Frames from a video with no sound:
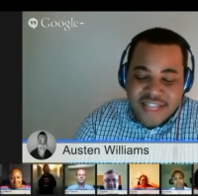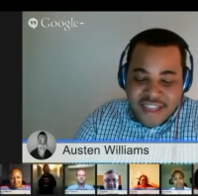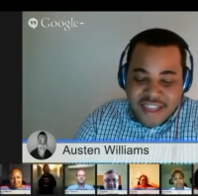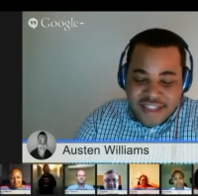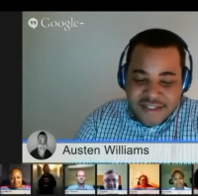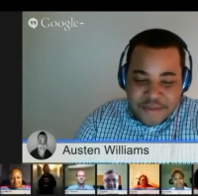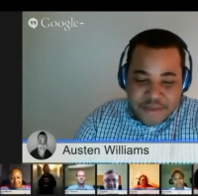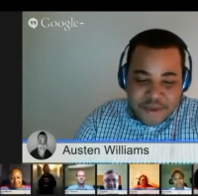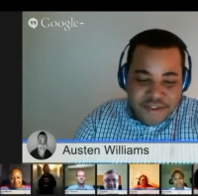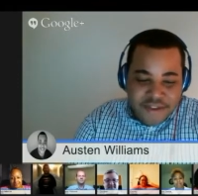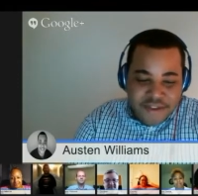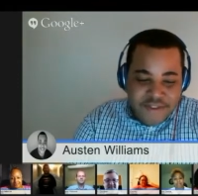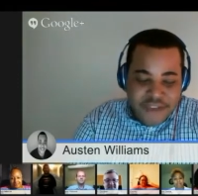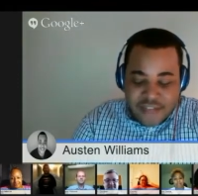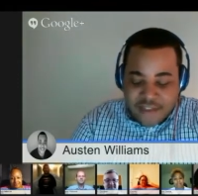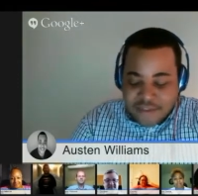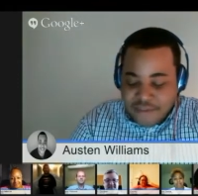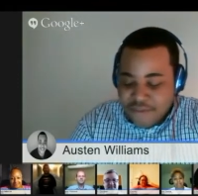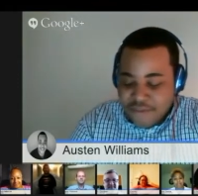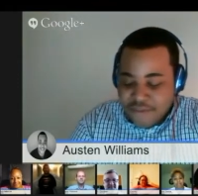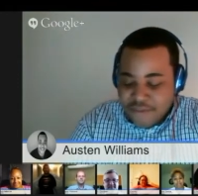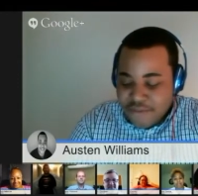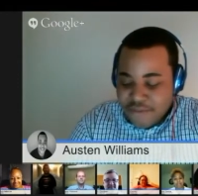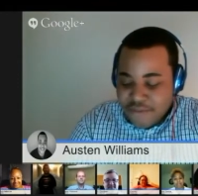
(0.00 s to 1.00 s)
Thanks so much,
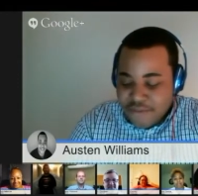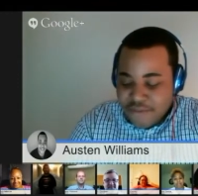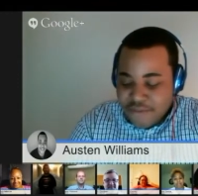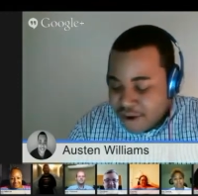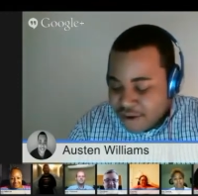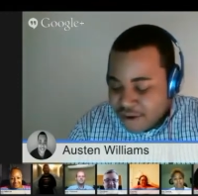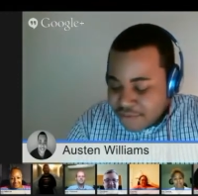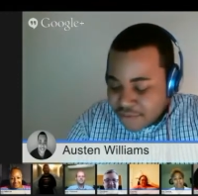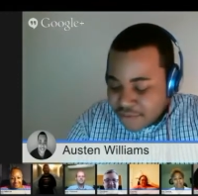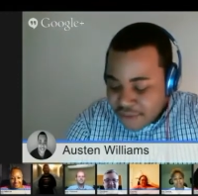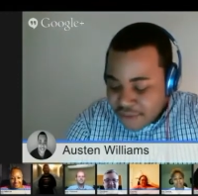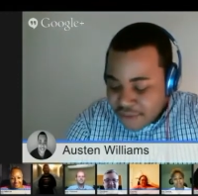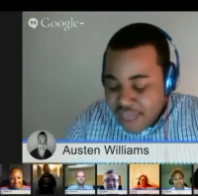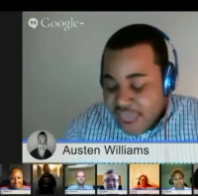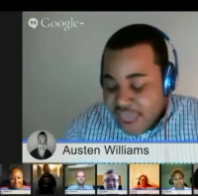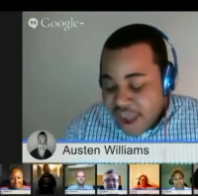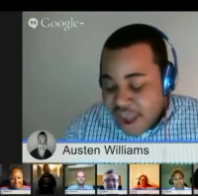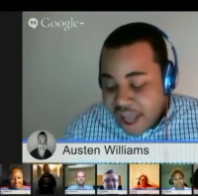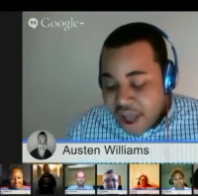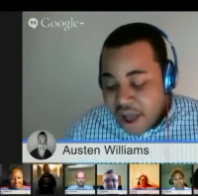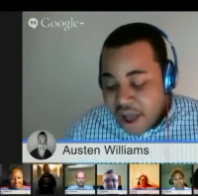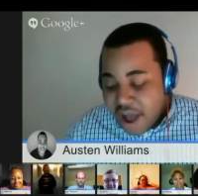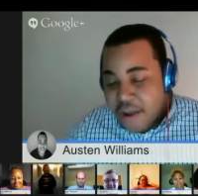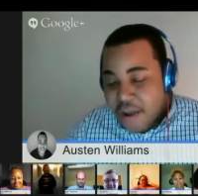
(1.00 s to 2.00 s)
Valerie, for, for
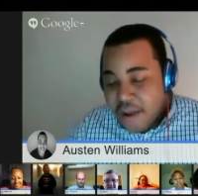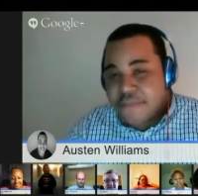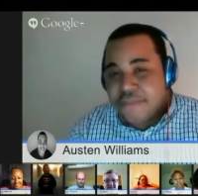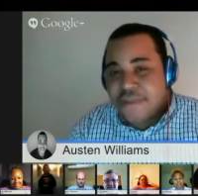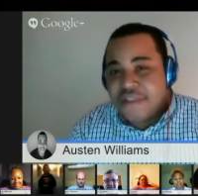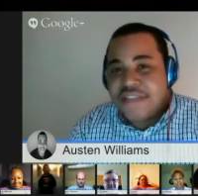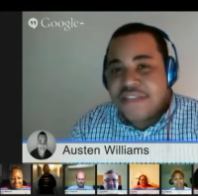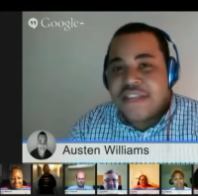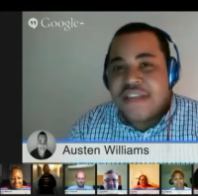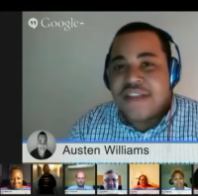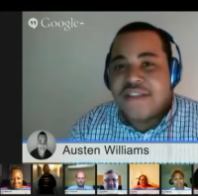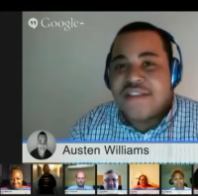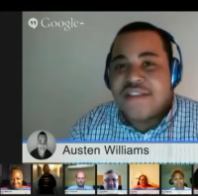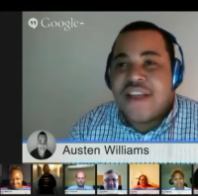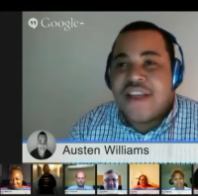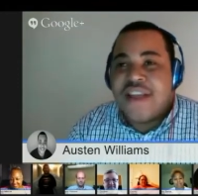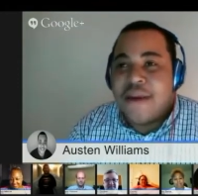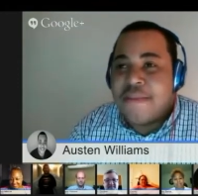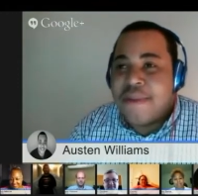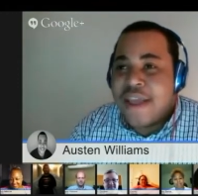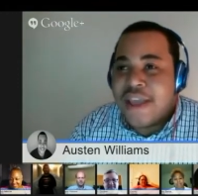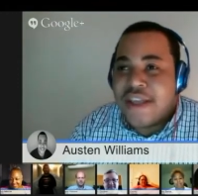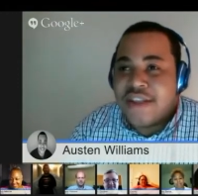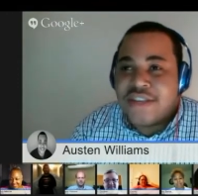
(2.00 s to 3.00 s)
that. Um, DS
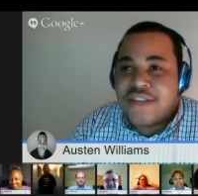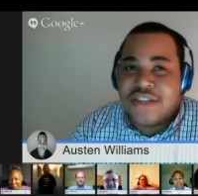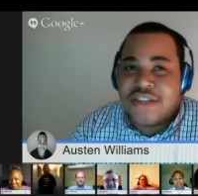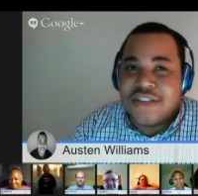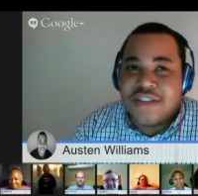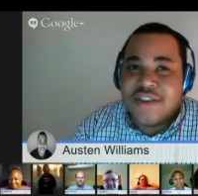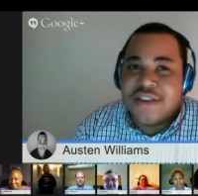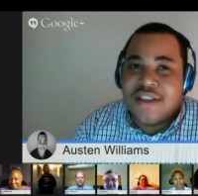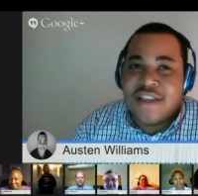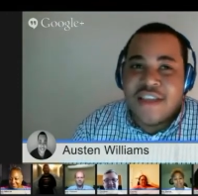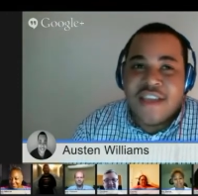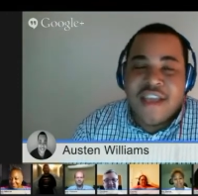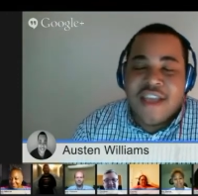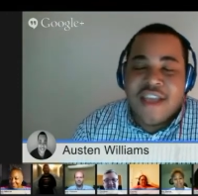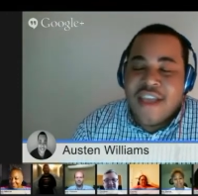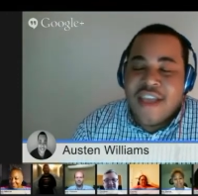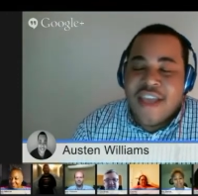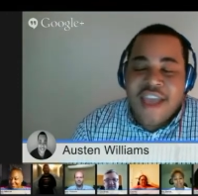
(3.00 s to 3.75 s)
Domination